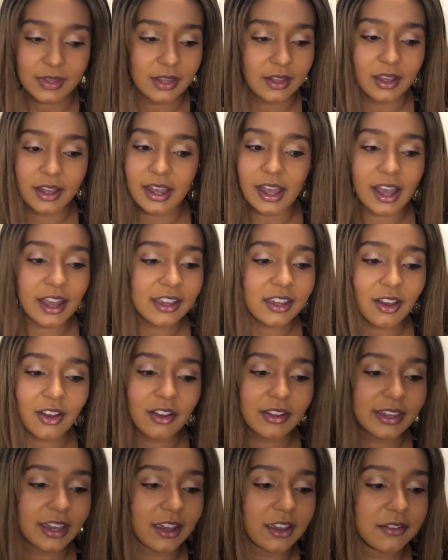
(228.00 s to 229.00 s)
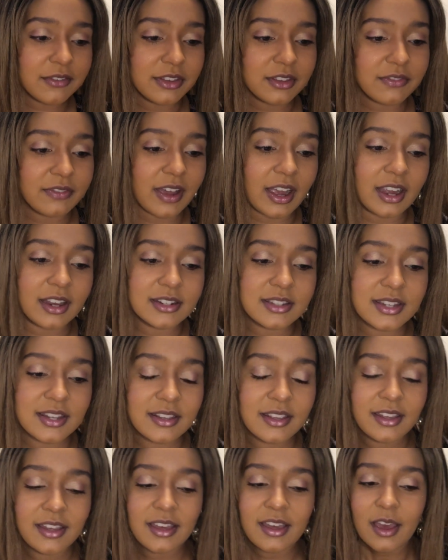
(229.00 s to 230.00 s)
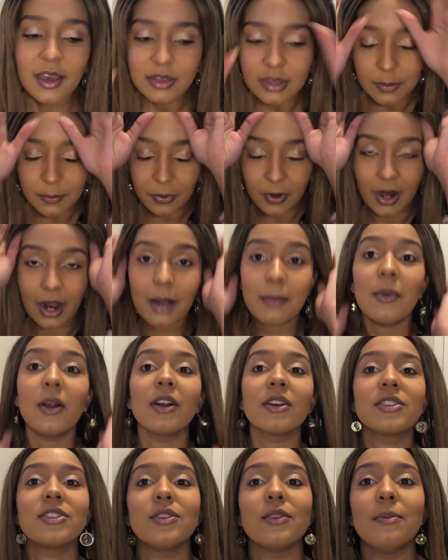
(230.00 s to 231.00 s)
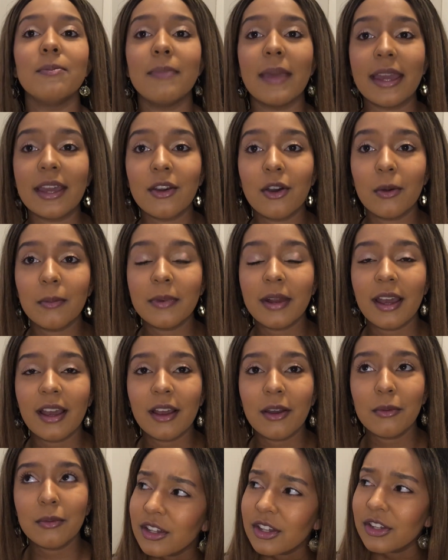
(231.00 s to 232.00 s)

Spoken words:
I can't get over the fact that Primark's doing makeup now.